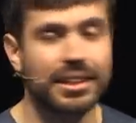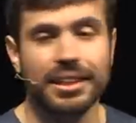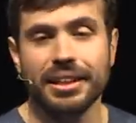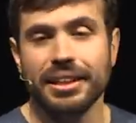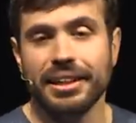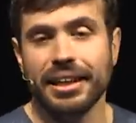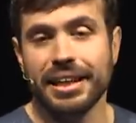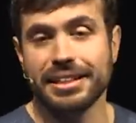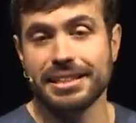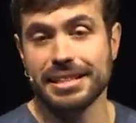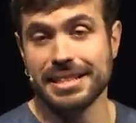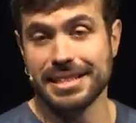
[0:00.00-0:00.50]

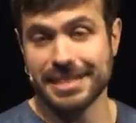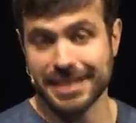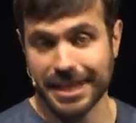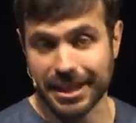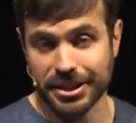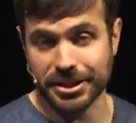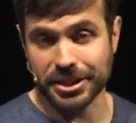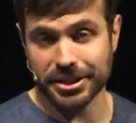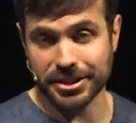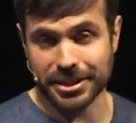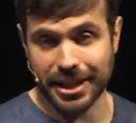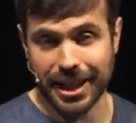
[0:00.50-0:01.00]
They had to sit at
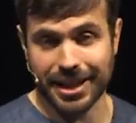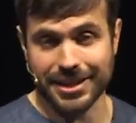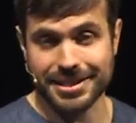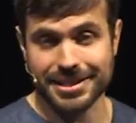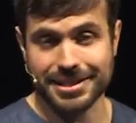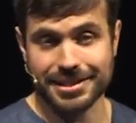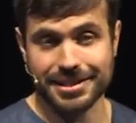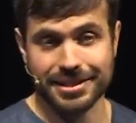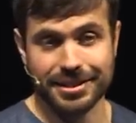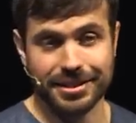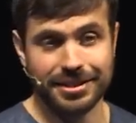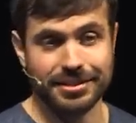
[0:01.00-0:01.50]
their
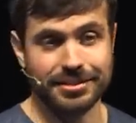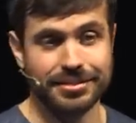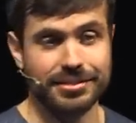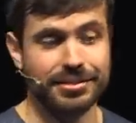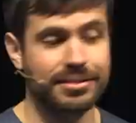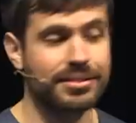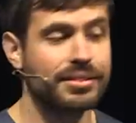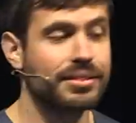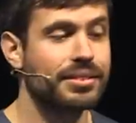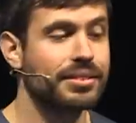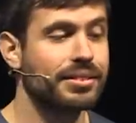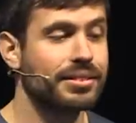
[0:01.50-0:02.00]
desk
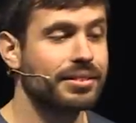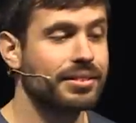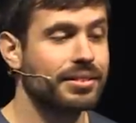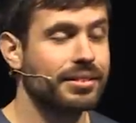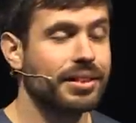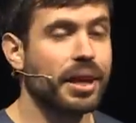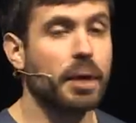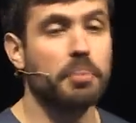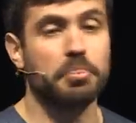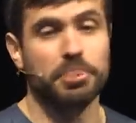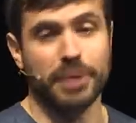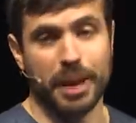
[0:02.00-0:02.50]

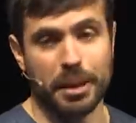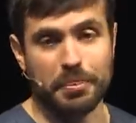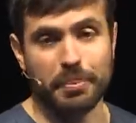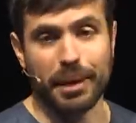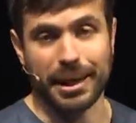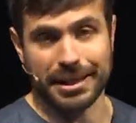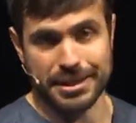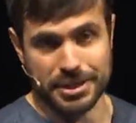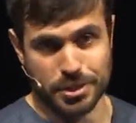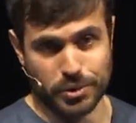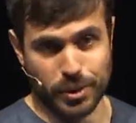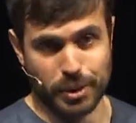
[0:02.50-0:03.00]
and play
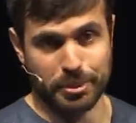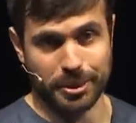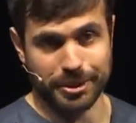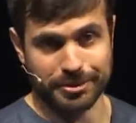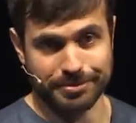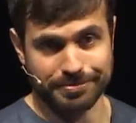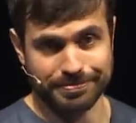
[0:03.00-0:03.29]
Minesweeper.